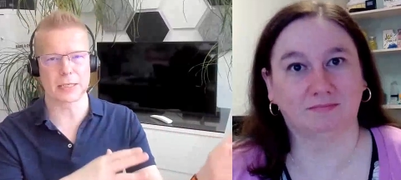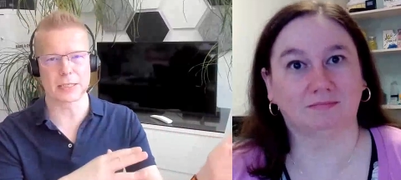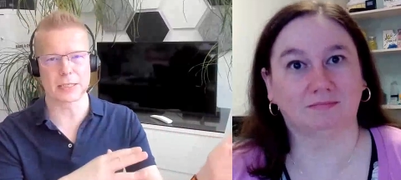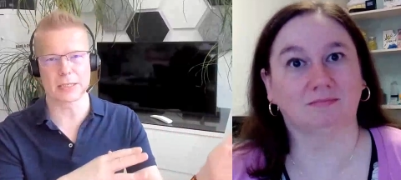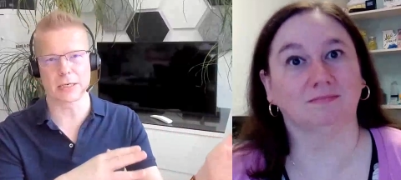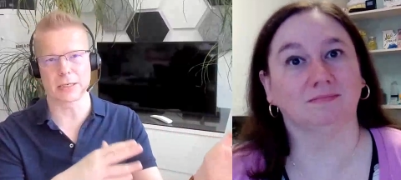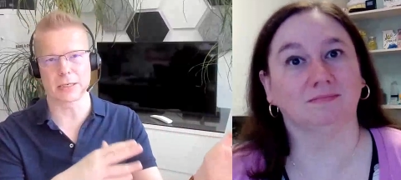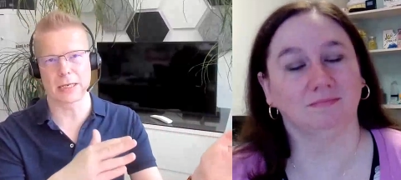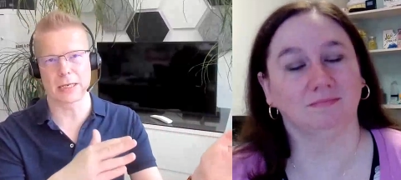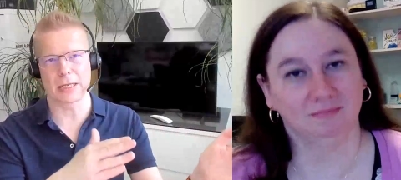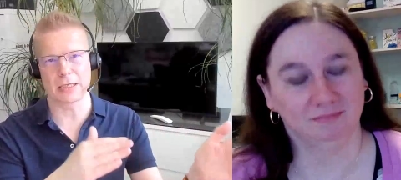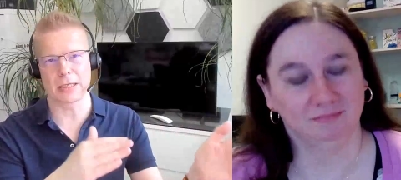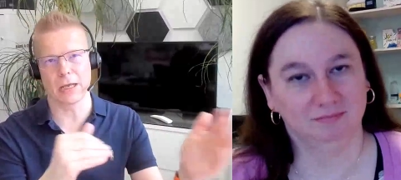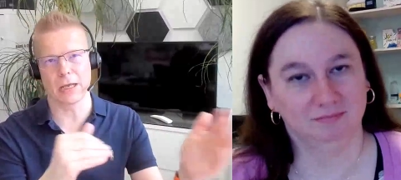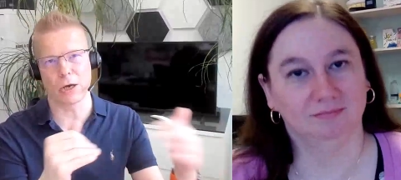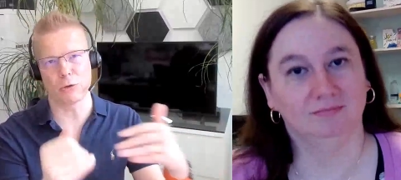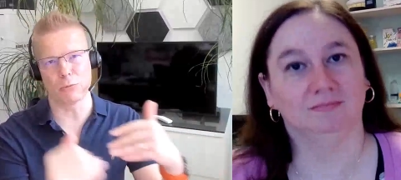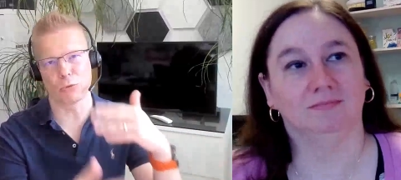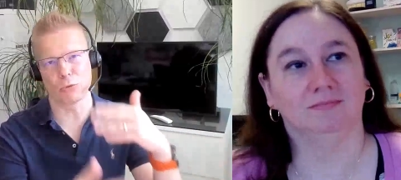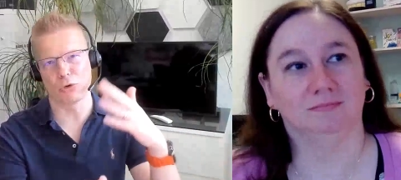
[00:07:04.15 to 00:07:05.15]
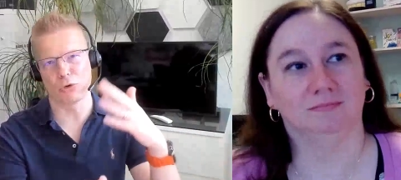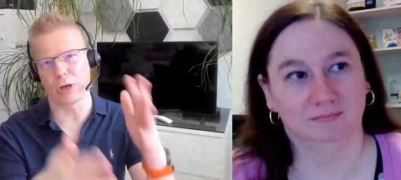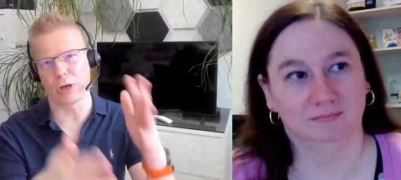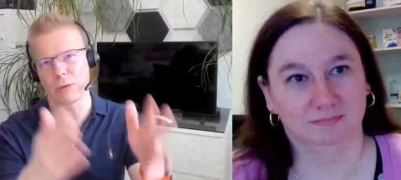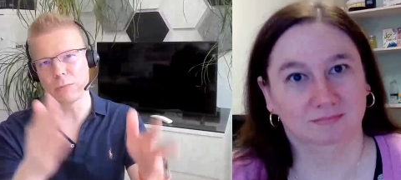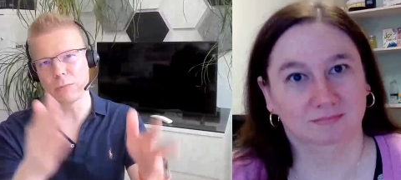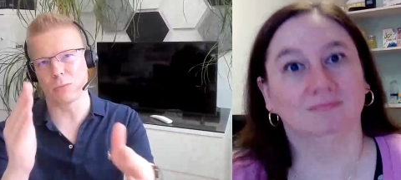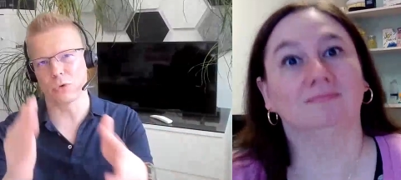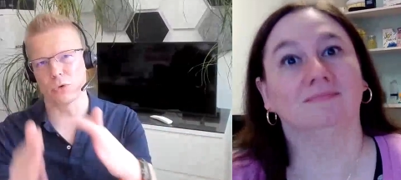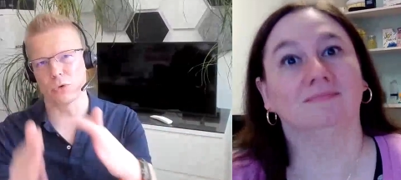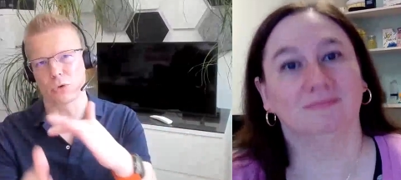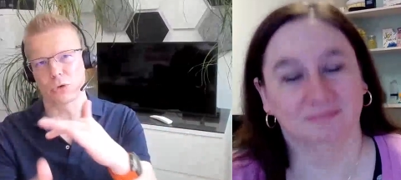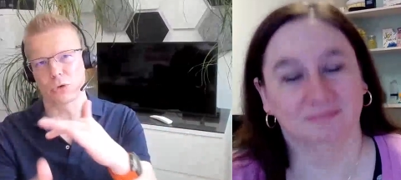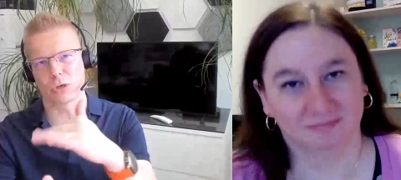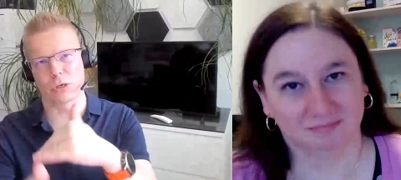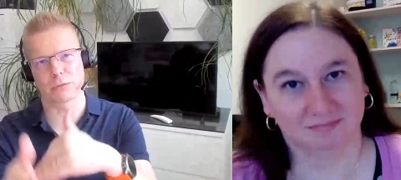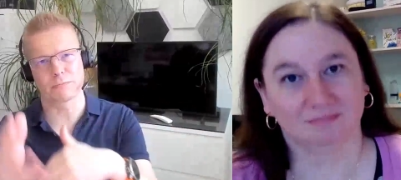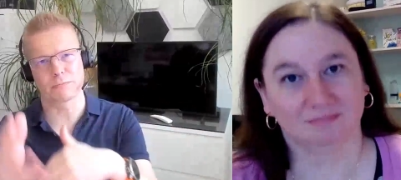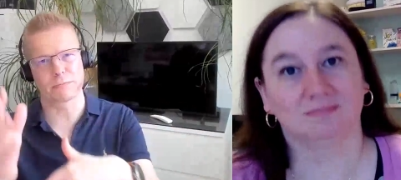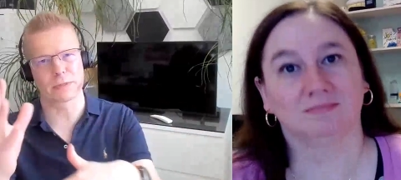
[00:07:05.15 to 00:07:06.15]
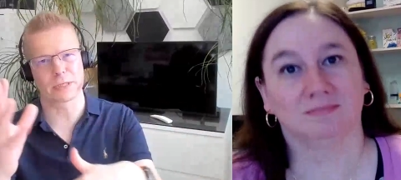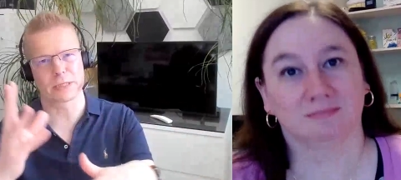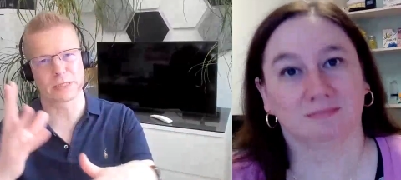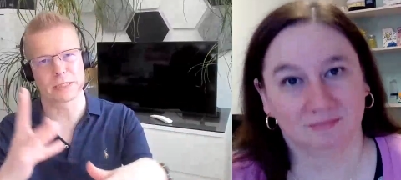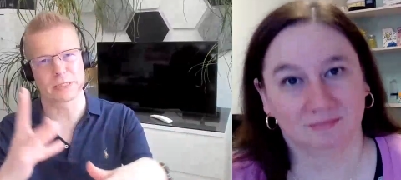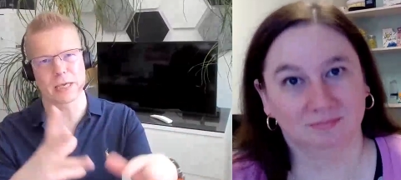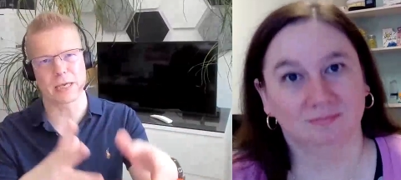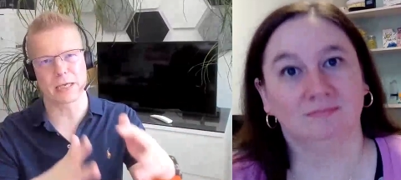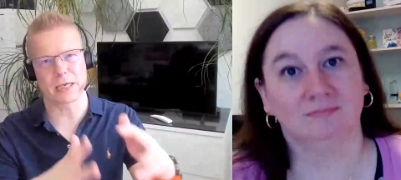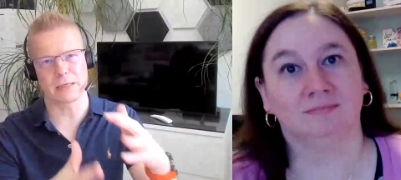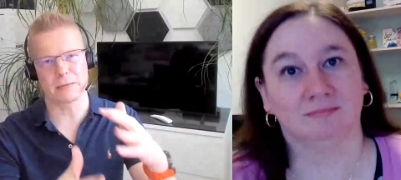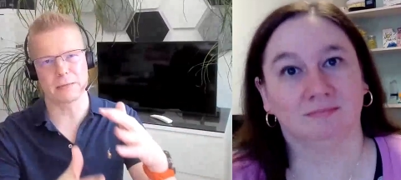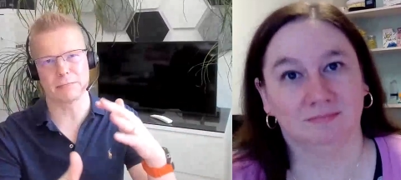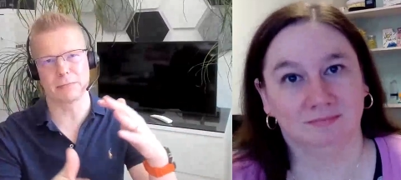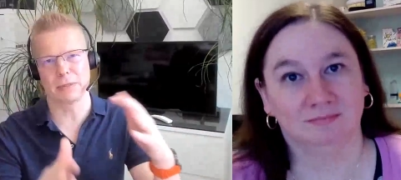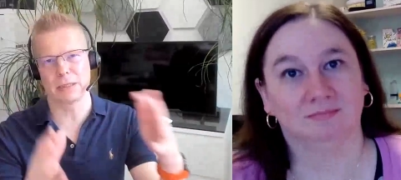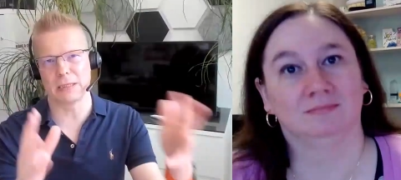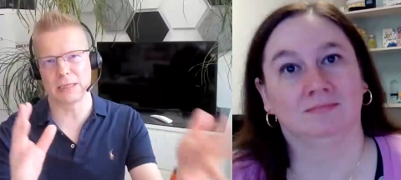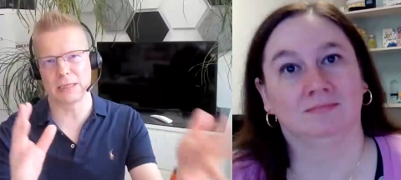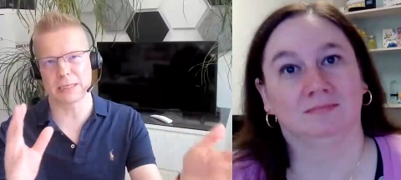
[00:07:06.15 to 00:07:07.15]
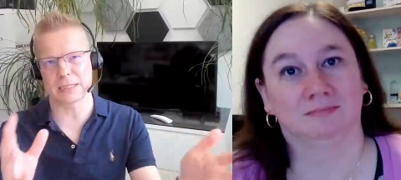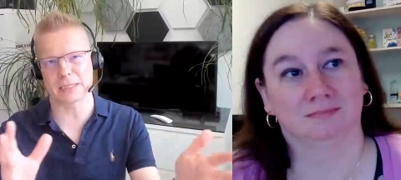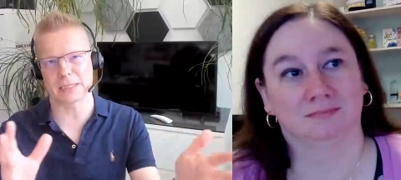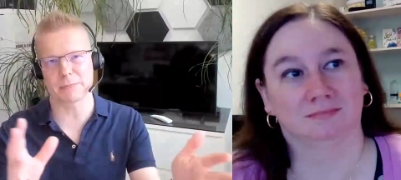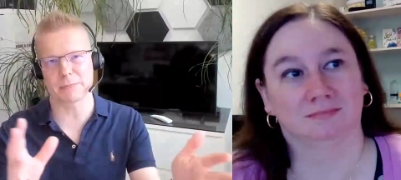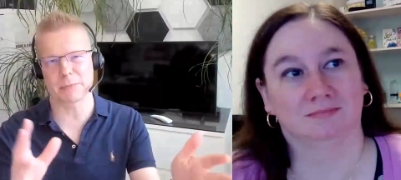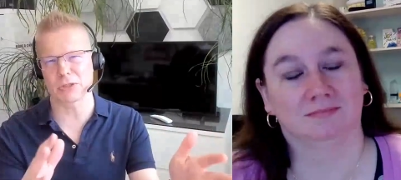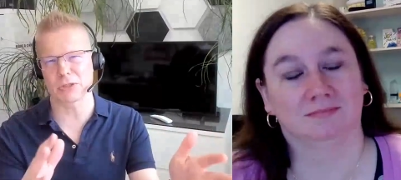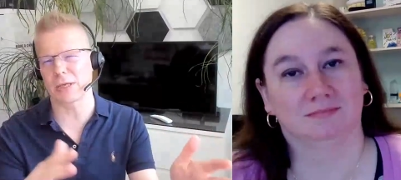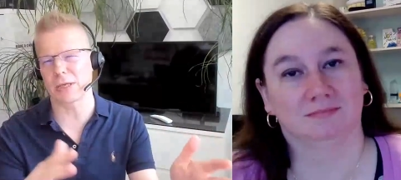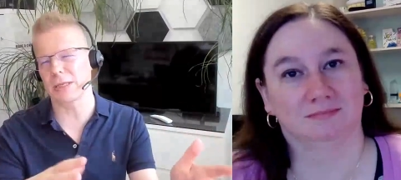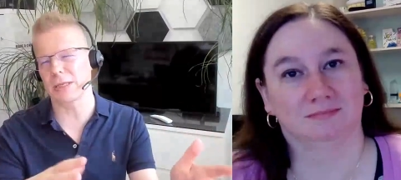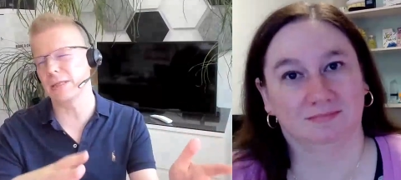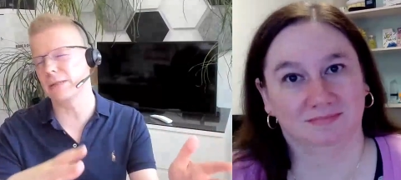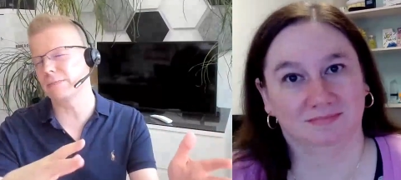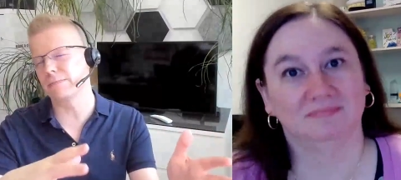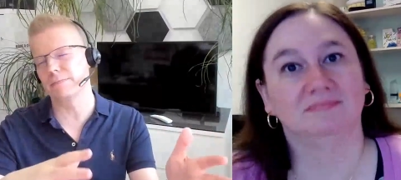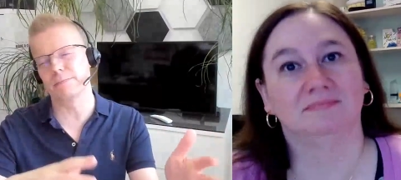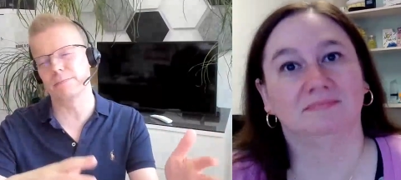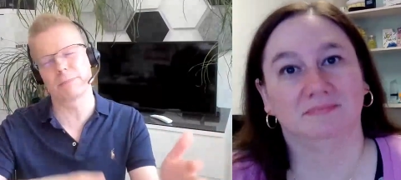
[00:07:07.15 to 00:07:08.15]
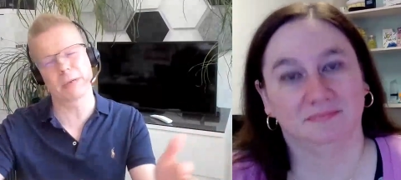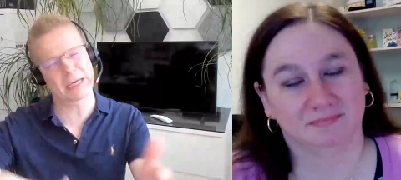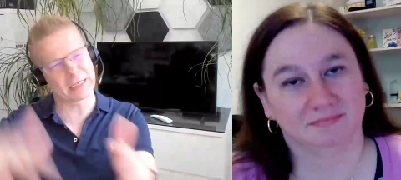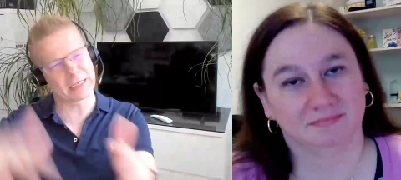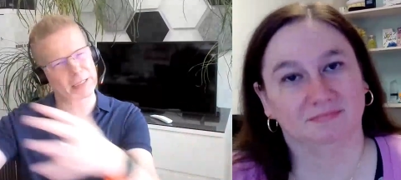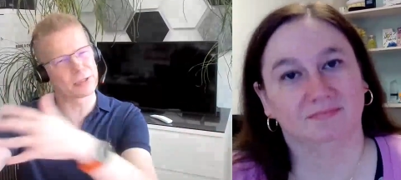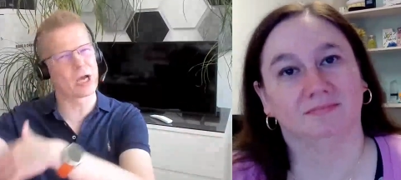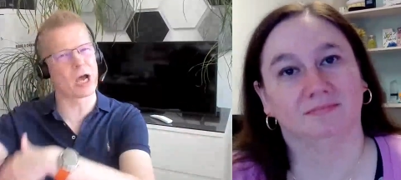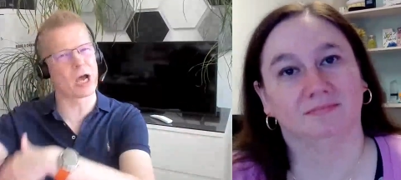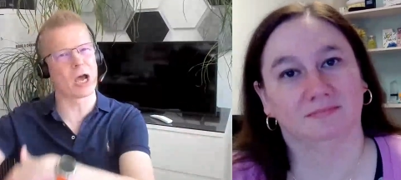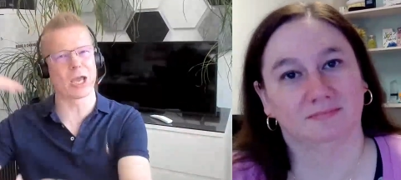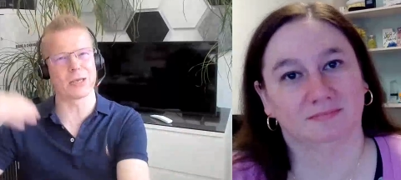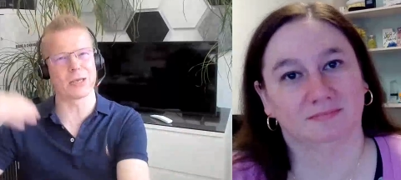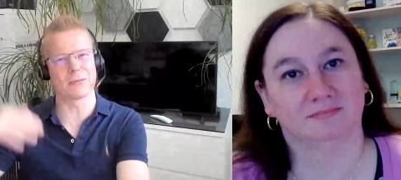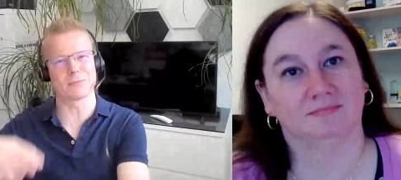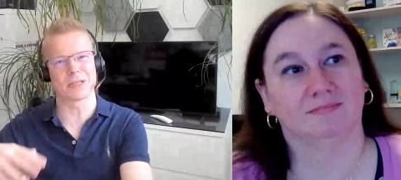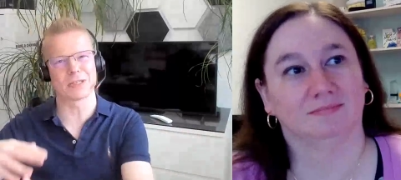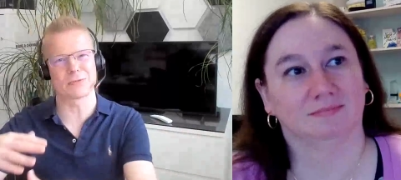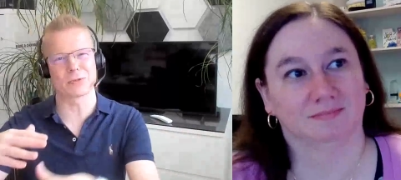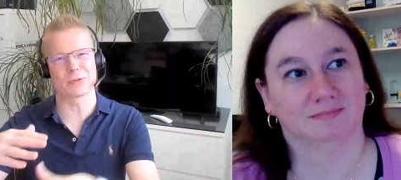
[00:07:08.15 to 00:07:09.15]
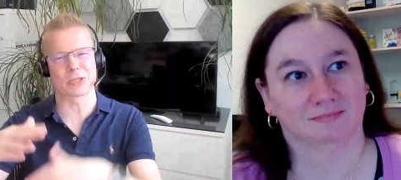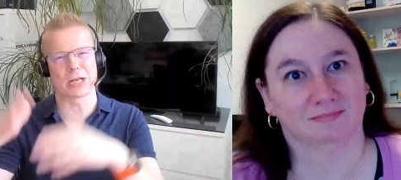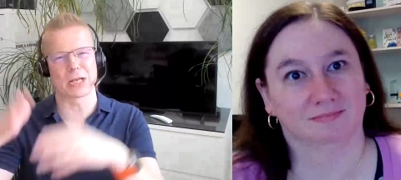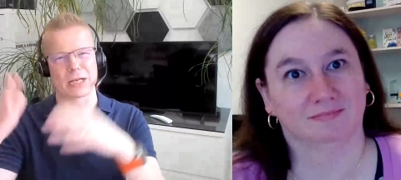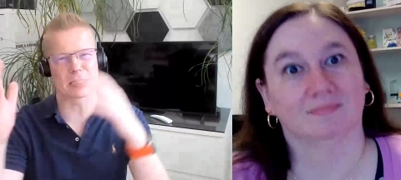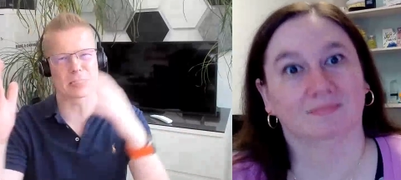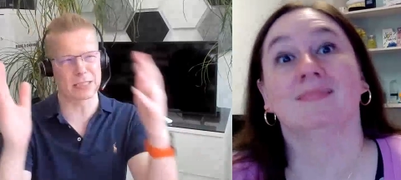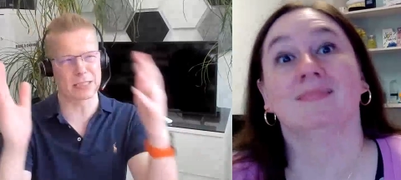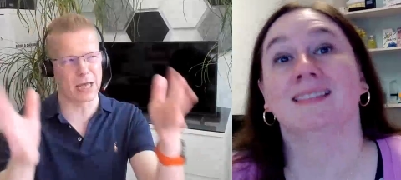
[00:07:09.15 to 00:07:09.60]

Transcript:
Speaker 1: sites are getting now more and more let's say less because in back in time it was